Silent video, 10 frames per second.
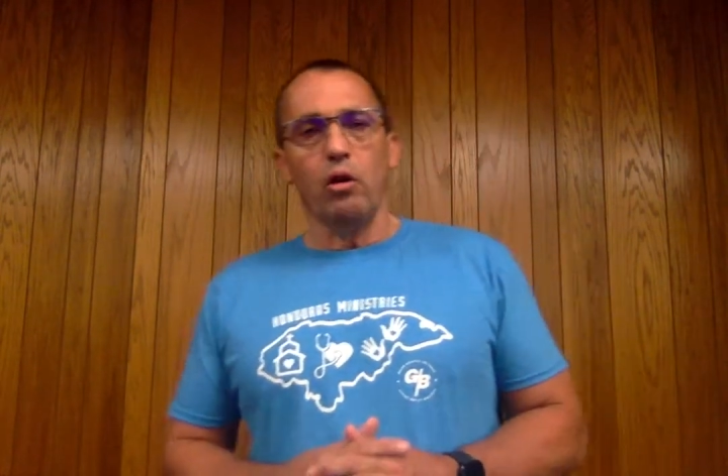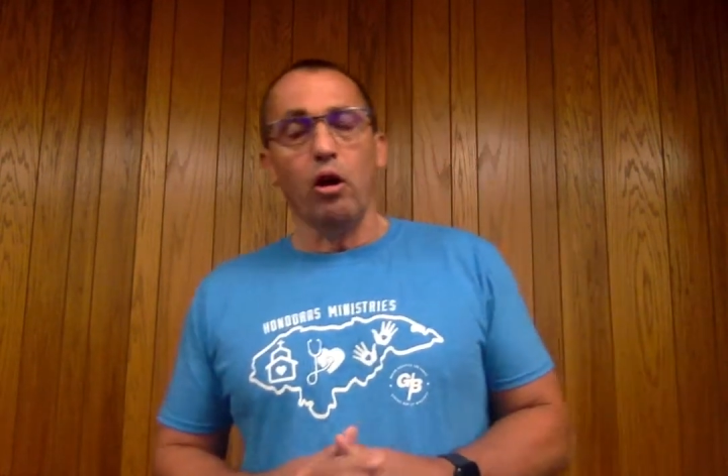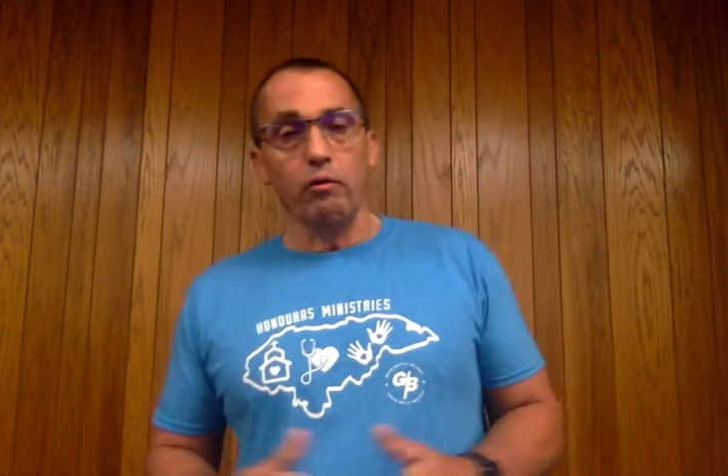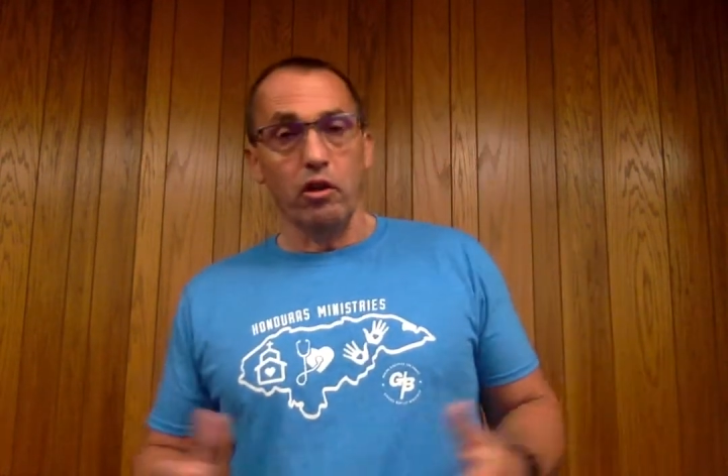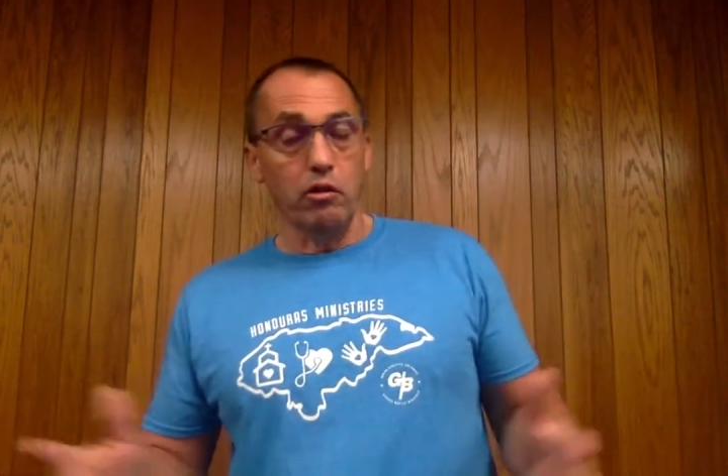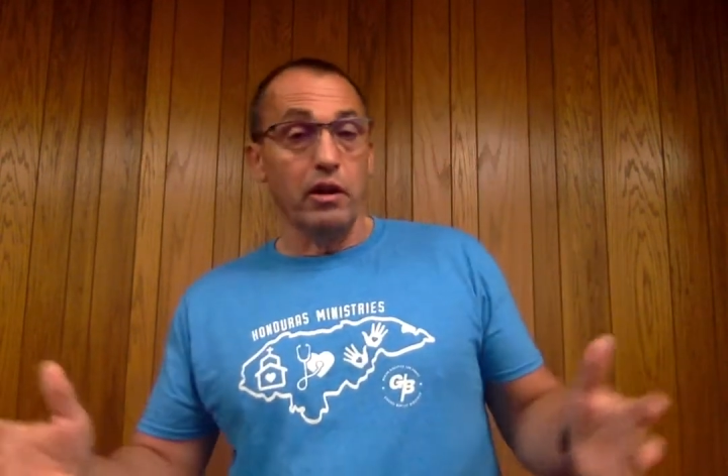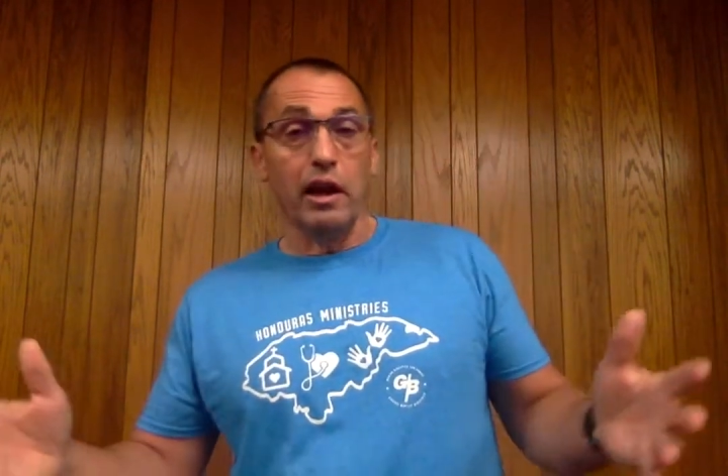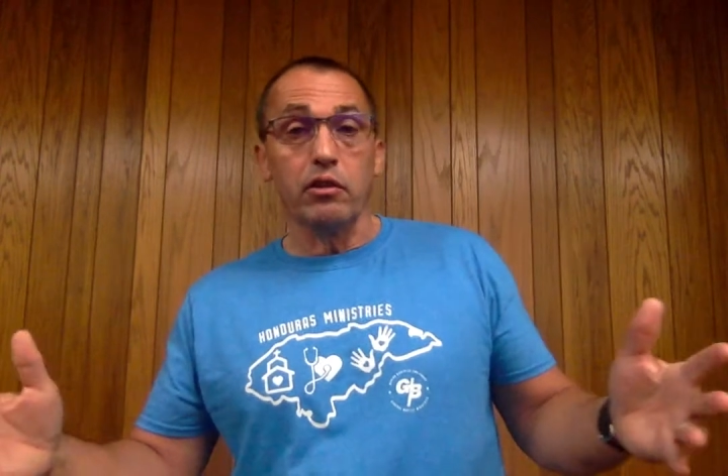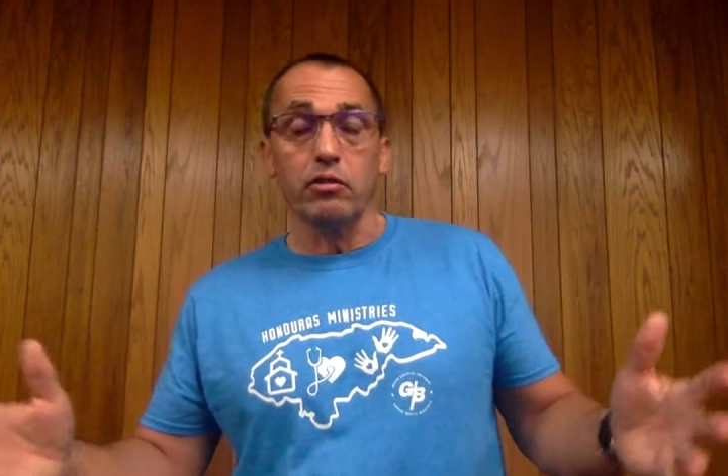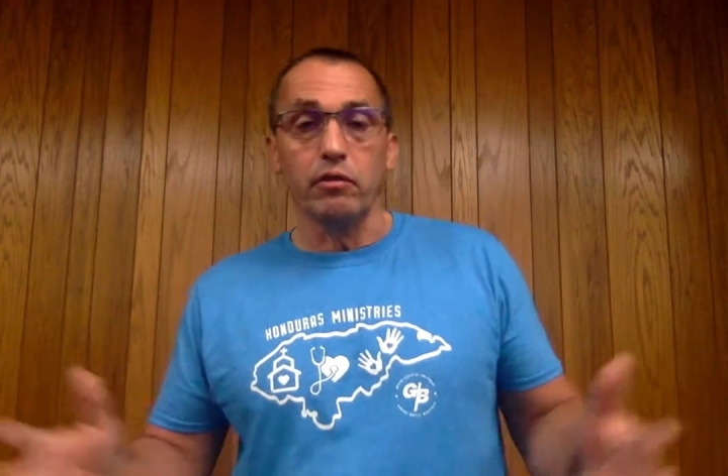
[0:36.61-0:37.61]
all of our
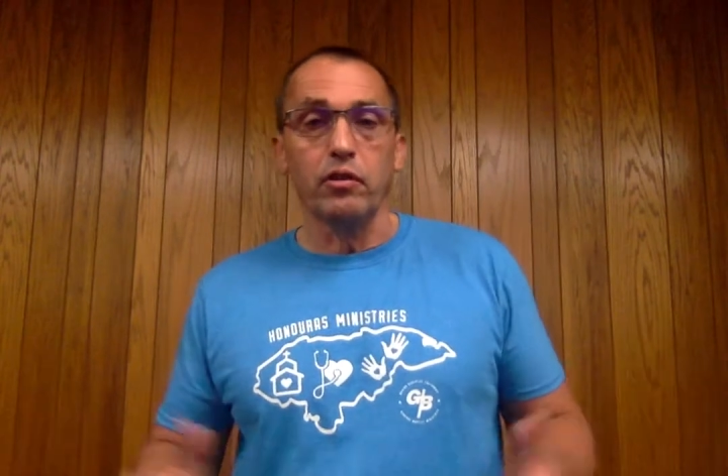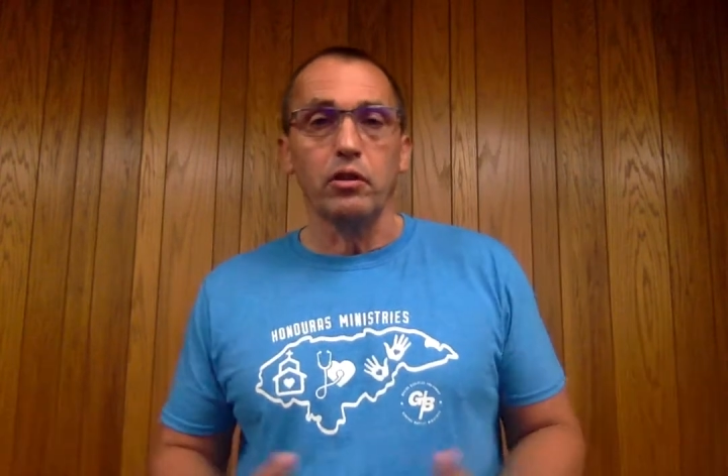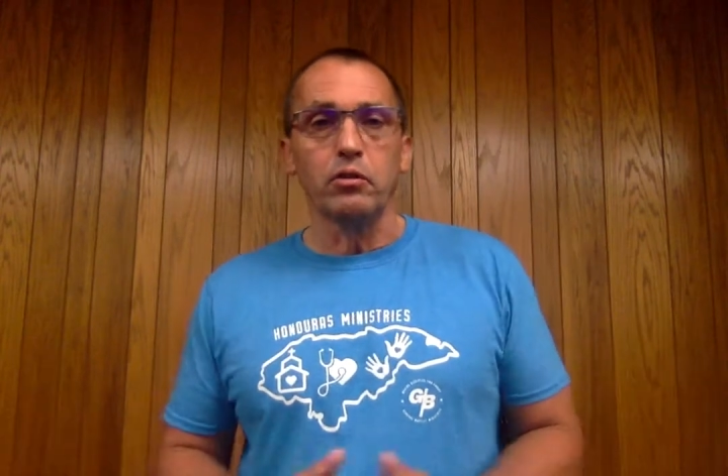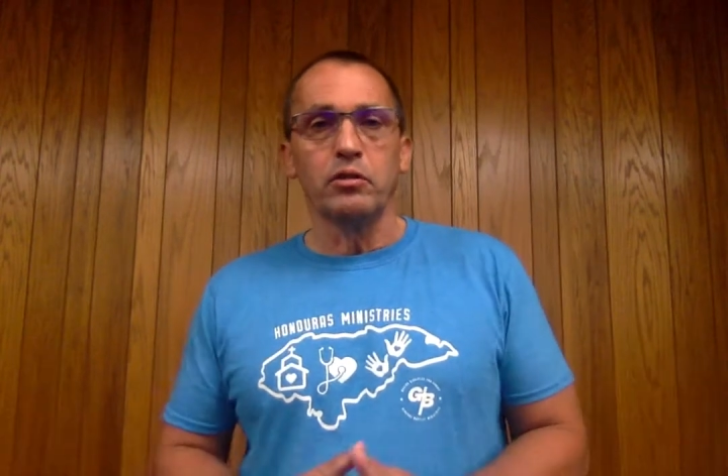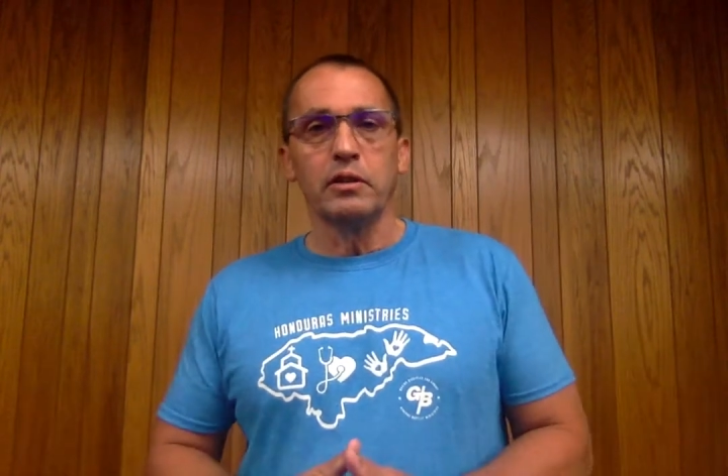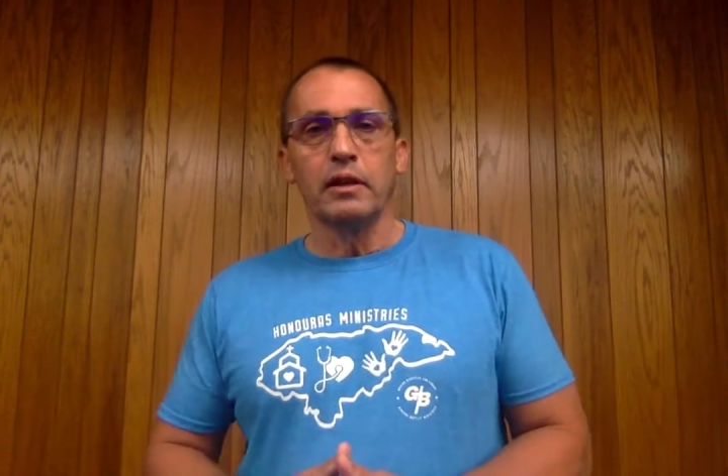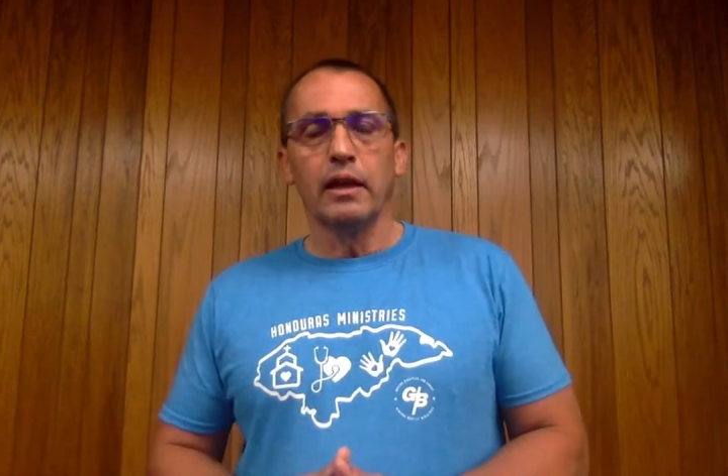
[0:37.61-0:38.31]
international fields.